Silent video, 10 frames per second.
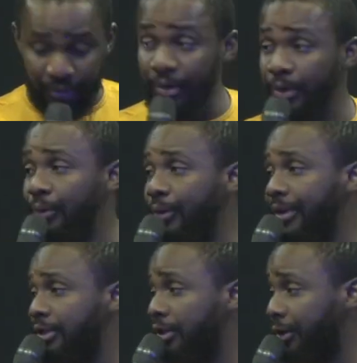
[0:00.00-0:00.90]
We return
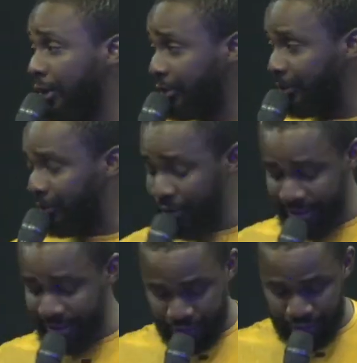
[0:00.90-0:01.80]
all the praise
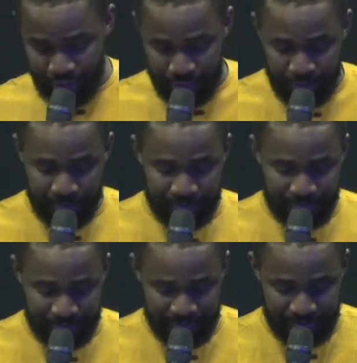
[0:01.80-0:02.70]
to you.
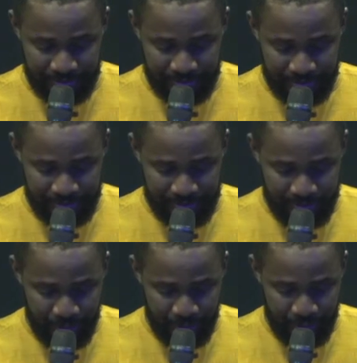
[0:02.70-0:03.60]
We are
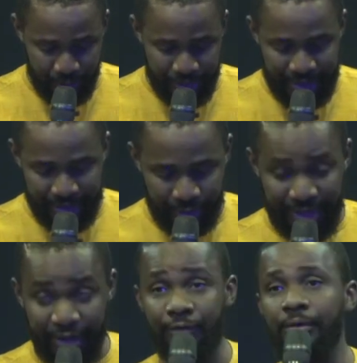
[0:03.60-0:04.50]
grateful
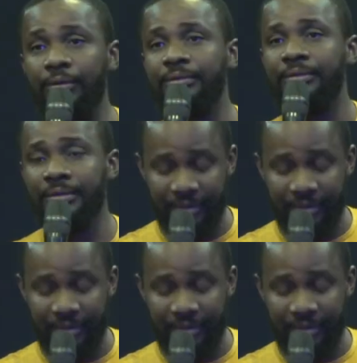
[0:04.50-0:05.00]
for